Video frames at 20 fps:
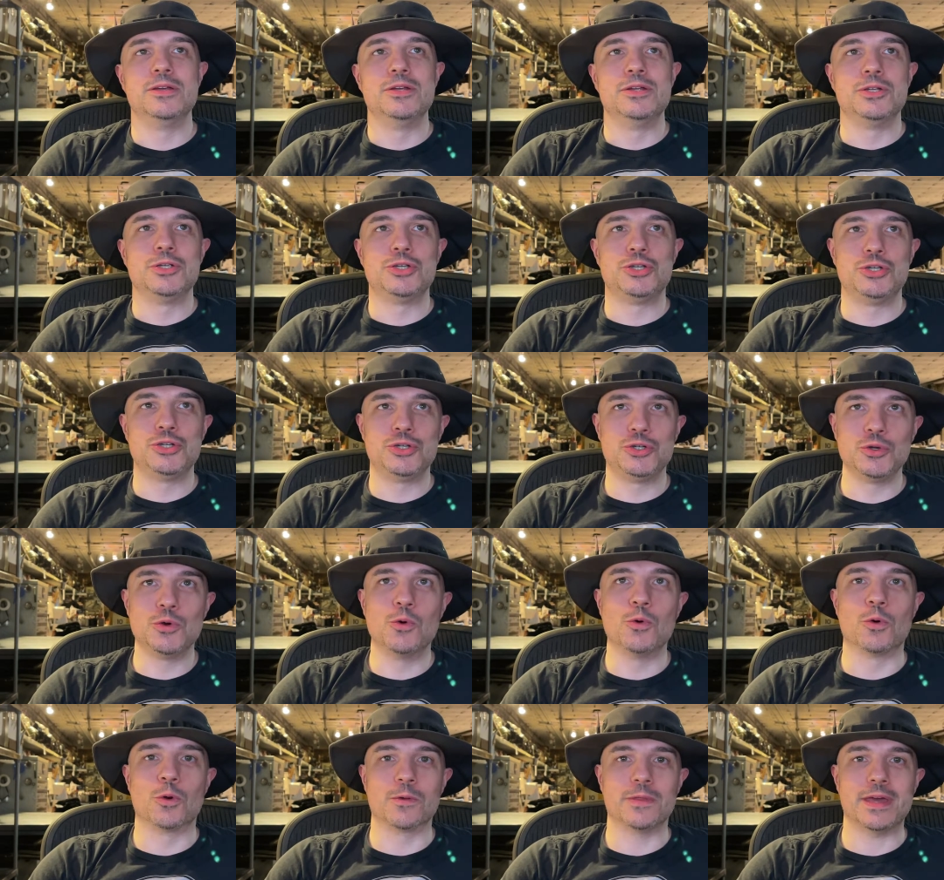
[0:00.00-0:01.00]

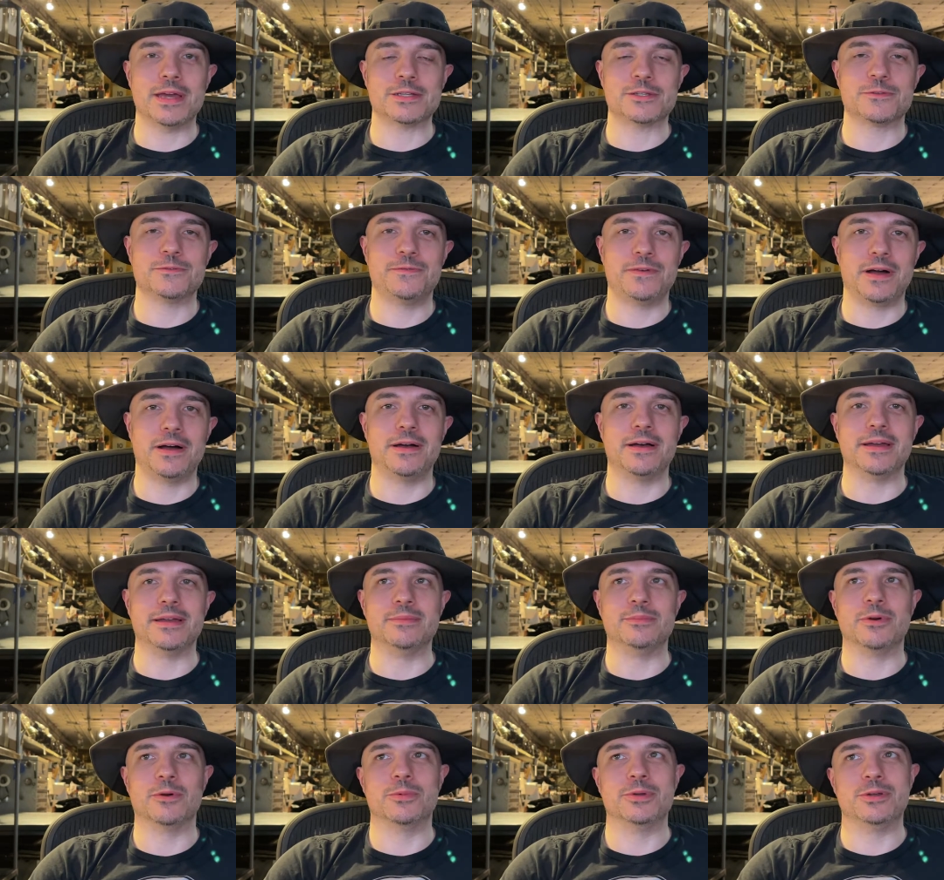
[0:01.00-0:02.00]
Sure, that's fine,
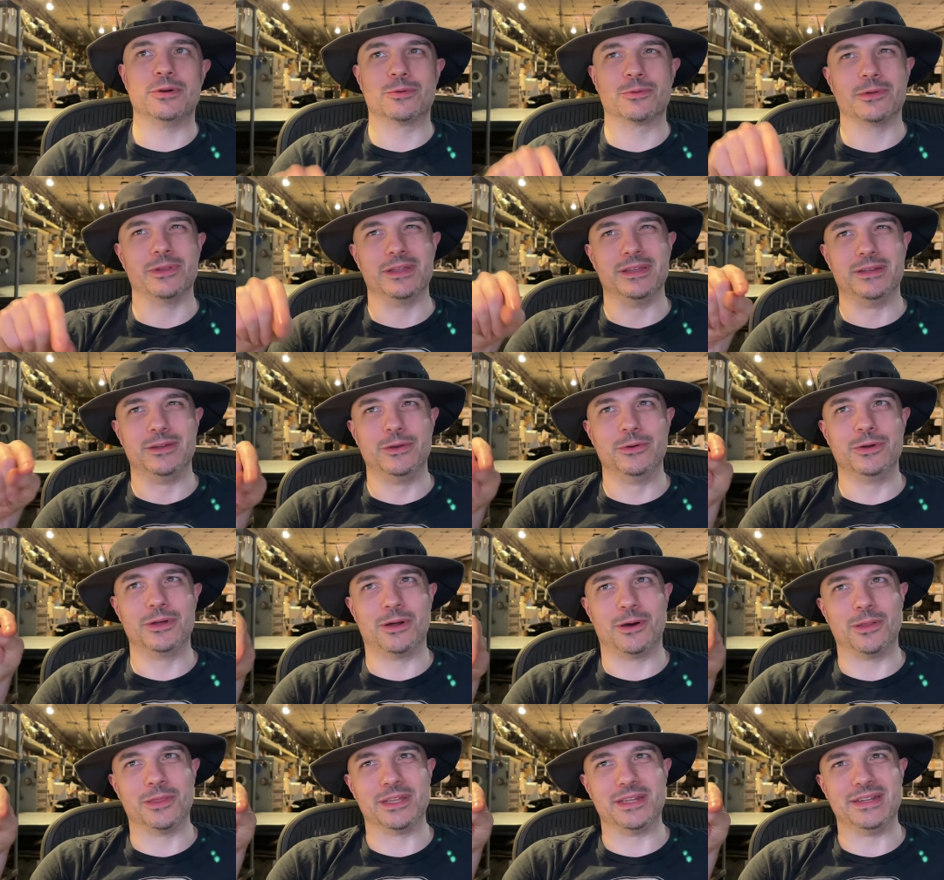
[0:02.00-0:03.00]
but we don't really do it
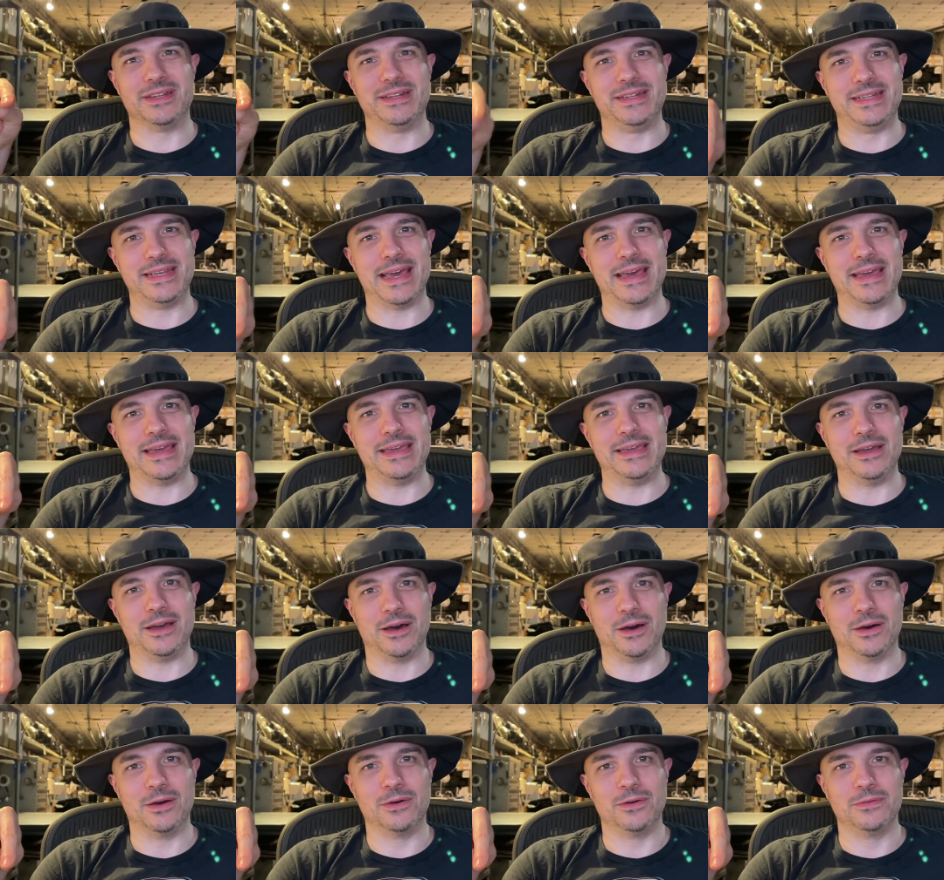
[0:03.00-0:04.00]
on the day
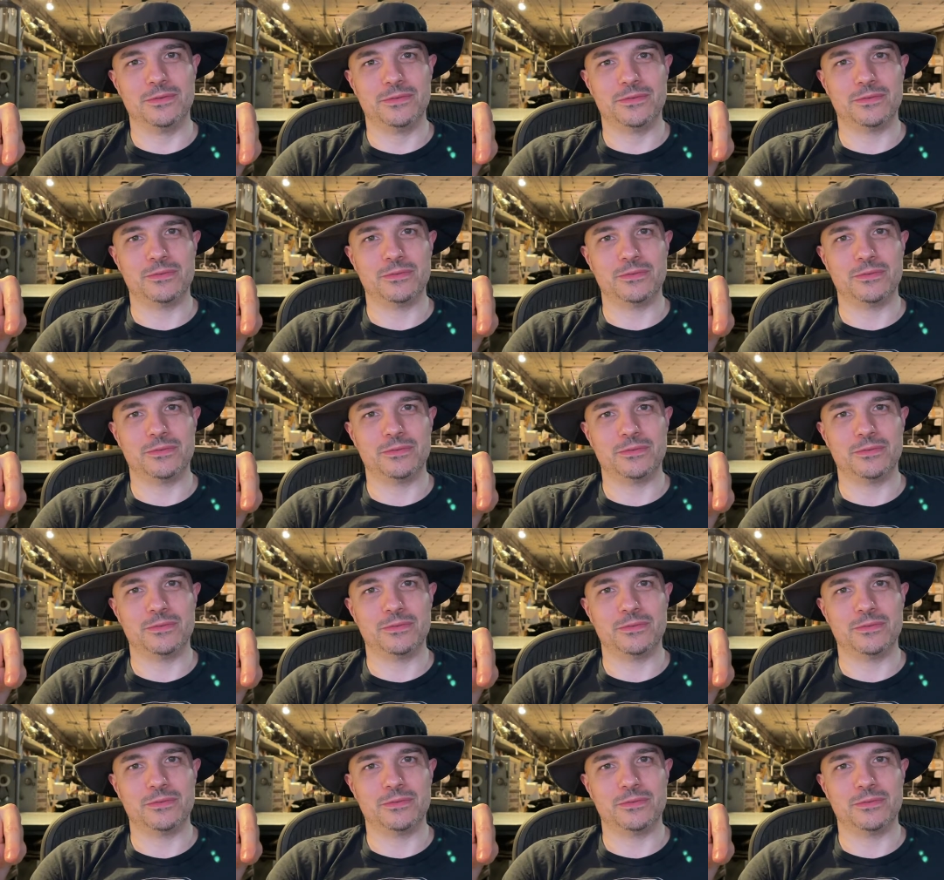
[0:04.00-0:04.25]
of.